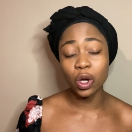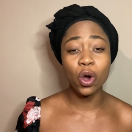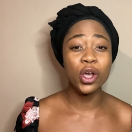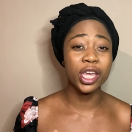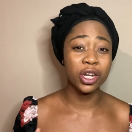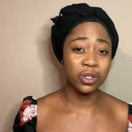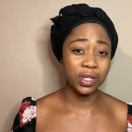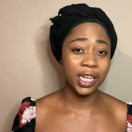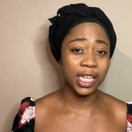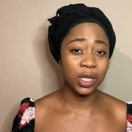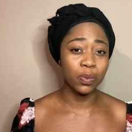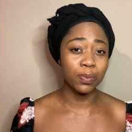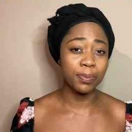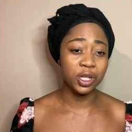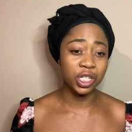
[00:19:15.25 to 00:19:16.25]
or you can also
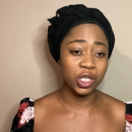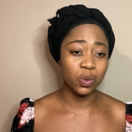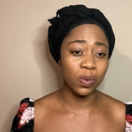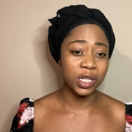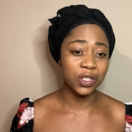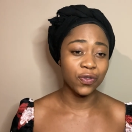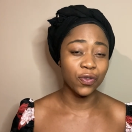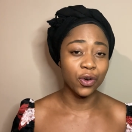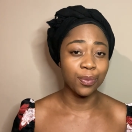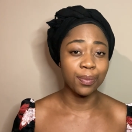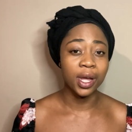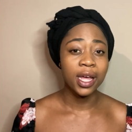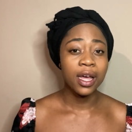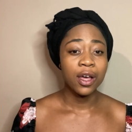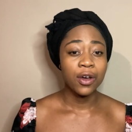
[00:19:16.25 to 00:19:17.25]
purchase ones from
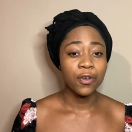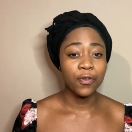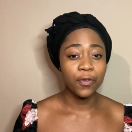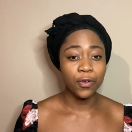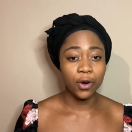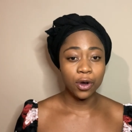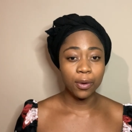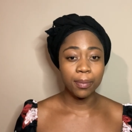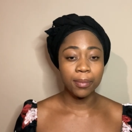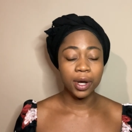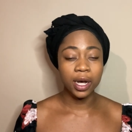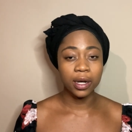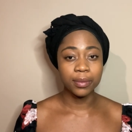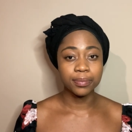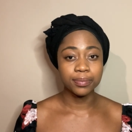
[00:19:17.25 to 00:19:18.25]

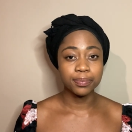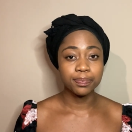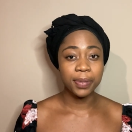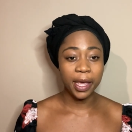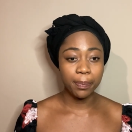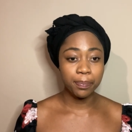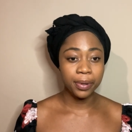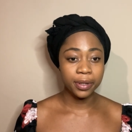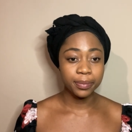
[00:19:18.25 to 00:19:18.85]
Pep